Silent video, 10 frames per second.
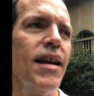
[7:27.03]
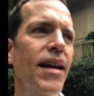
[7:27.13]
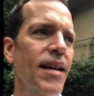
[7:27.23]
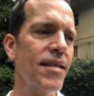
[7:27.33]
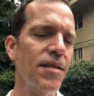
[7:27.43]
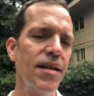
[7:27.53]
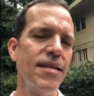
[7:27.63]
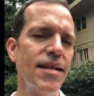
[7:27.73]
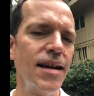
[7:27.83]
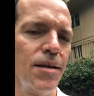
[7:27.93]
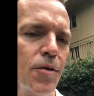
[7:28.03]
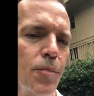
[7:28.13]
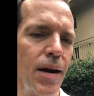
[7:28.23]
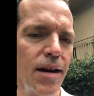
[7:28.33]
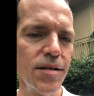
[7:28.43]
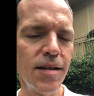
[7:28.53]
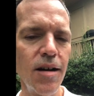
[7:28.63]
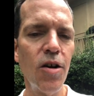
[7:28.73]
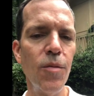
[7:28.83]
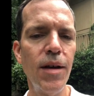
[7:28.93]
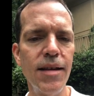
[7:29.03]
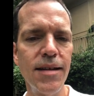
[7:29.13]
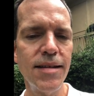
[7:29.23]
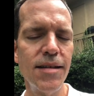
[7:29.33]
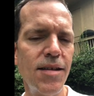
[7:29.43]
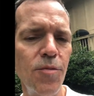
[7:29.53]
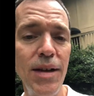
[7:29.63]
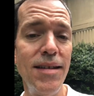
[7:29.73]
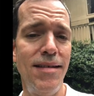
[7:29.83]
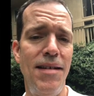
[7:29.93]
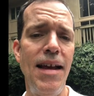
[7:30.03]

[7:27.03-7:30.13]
And so let's say the repairs on a home like this home needs